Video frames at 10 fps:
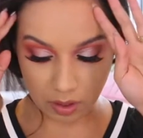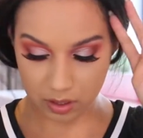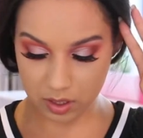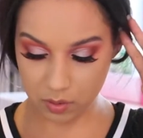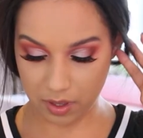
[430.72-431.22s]

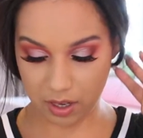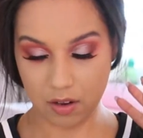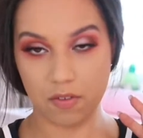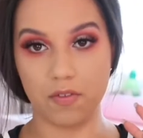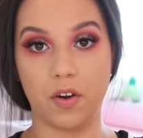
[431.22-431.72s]
So
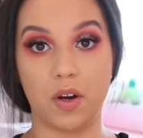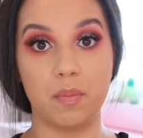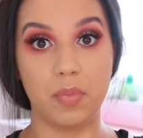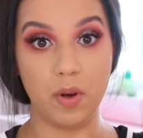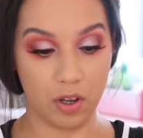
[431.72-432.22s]
then
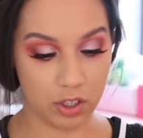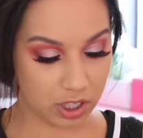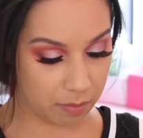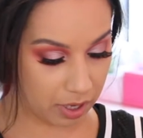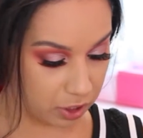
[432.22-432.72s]
for blush,
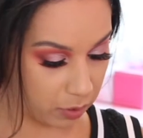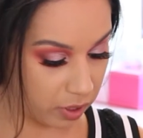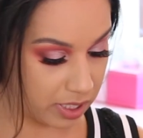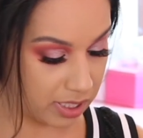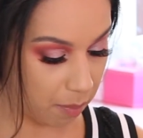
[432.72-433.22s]
I'm actually
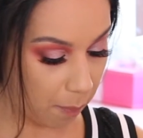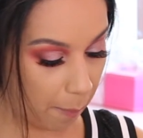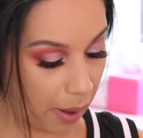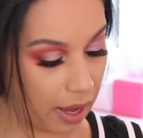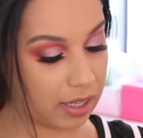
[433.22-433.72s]
going to dip
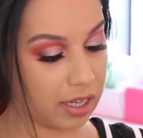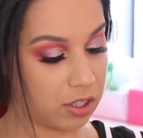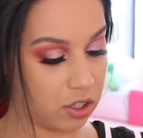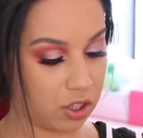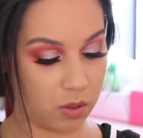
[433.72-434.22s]
back
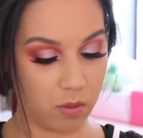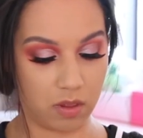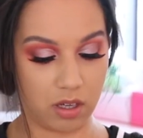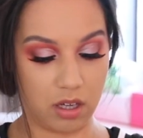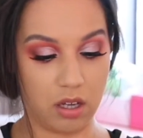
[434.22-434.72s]
into
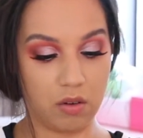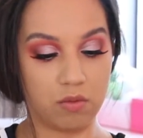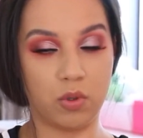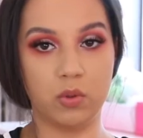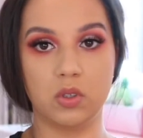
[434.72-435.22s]
the
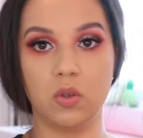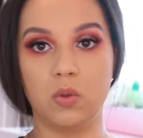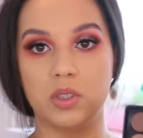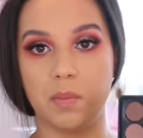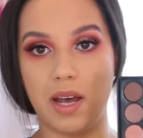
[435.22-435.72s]
Rose
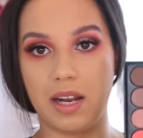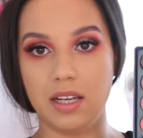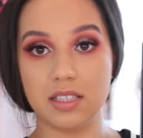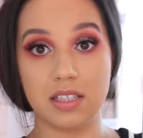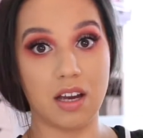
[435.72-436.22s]
Gold
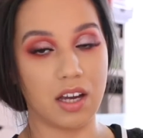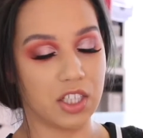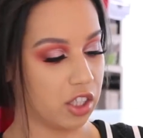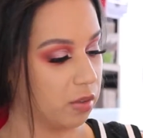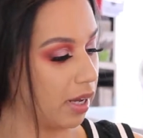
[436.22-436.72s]
palette, the
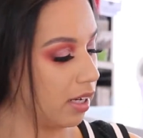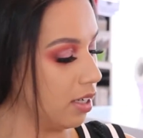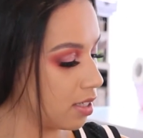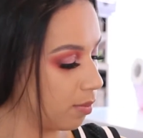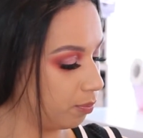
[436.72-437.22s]
eyeshadow
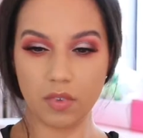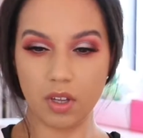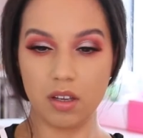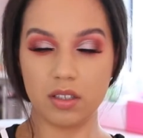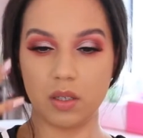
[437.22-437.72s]
palette,
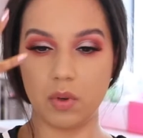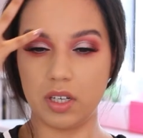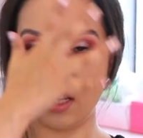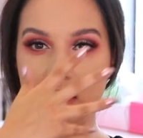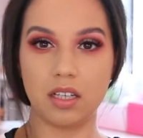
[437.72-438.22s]
because I want
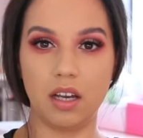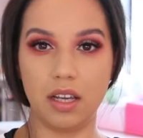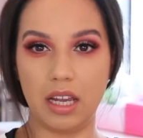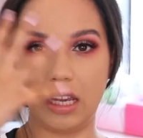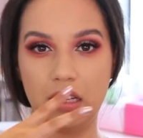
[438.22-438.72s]
to like
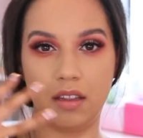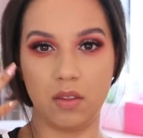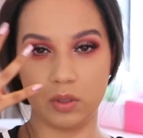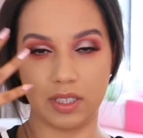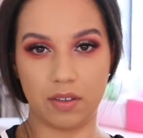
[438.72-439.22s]
tie in
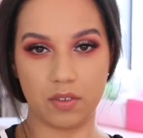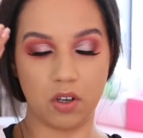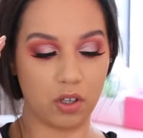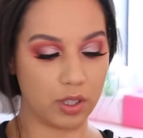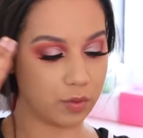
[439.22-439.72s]
those kind of
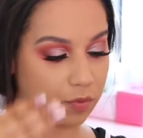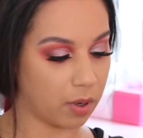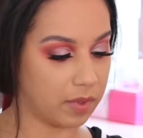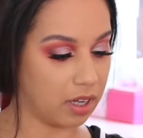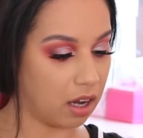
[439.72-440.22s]
colours
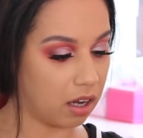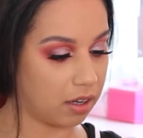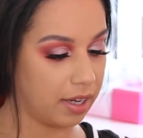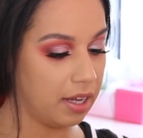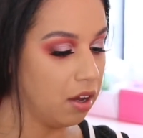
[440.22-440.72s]
from the
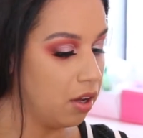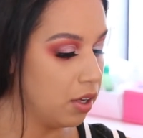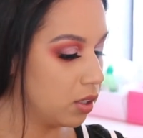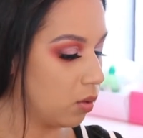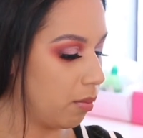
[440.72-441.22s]
eye.
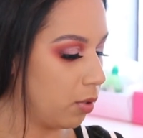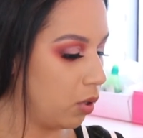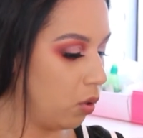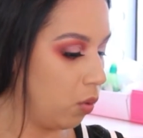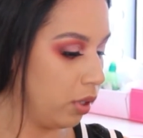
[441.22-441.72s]
So I'm
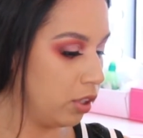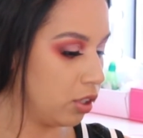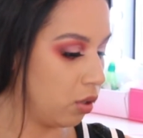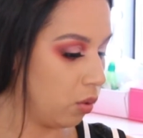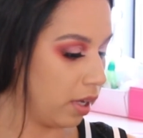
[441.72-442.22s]
going to
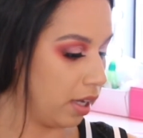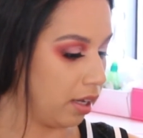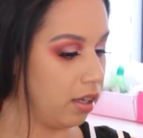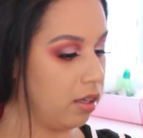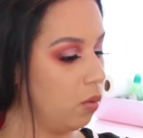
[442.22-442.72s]
go
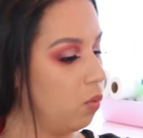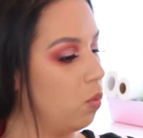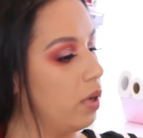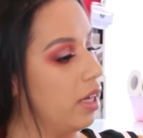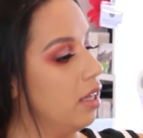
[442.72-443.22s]
in
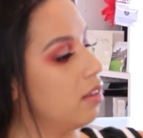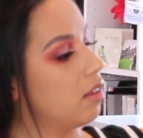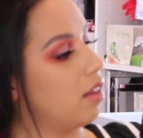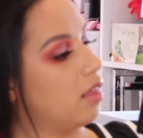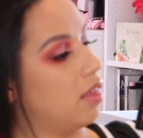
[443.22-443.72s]
with
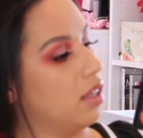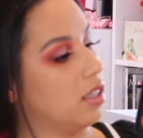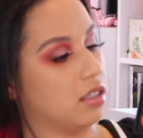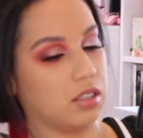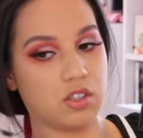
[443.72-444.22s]

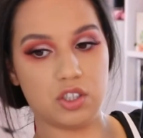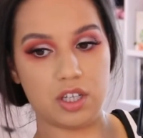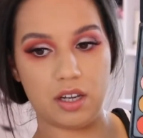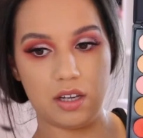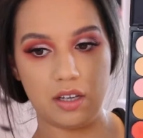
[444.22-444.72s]
this
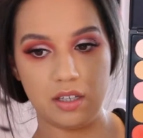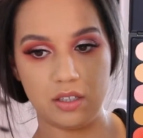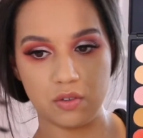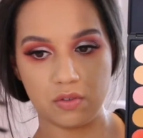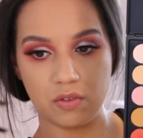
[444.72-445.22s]

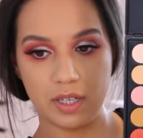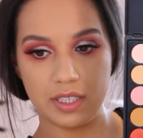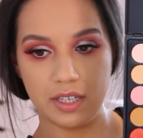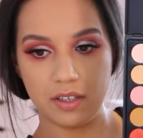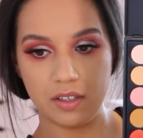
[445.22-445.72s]
shade right
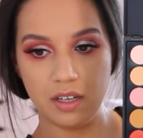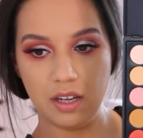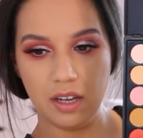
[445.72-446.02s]
here.